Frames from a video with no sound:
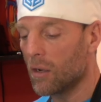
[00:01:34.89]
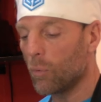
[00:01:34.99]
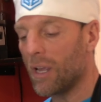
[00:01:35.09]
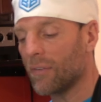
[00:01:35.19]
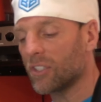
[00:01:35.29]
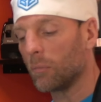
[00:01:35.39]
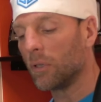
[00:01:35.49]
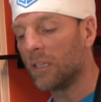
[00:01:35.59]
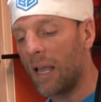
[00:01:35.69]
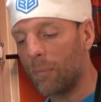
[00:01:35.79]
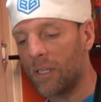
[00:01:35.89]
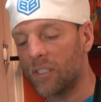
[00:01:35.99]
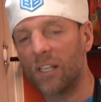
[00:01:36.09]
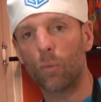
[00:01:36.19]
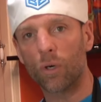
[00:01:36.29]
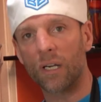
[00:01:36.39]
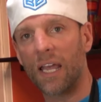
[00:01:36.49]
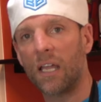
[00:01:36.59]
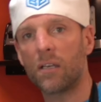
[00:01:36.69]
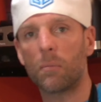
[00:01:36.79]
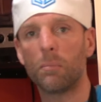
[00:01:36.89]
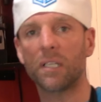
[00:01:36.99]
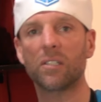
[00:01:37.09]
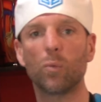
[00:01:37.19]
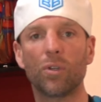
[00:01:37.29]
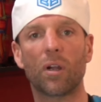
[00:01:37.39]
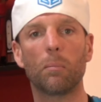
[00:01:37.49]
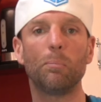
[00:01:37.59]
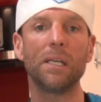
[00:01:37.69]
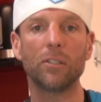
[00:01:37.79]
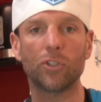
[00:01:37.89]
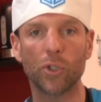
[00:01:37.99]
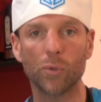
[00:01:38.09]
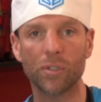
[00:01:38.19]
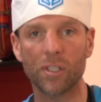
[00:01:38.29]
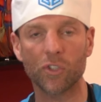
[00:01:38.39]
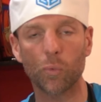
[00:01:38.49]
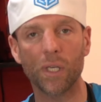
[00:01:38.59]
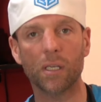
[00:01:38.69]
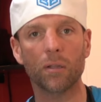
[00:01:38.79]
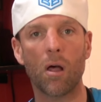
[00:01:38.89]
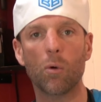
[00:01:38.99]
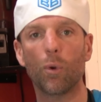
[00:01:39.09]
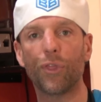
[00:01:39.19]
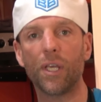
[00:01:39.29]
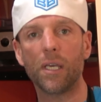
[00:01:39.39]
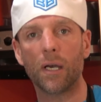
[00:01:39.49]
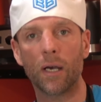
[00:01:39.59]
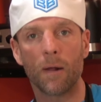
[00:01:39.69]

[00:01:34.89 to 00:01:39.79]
We have some lemons that we're going to end up mixing with our beet juice this week, along with the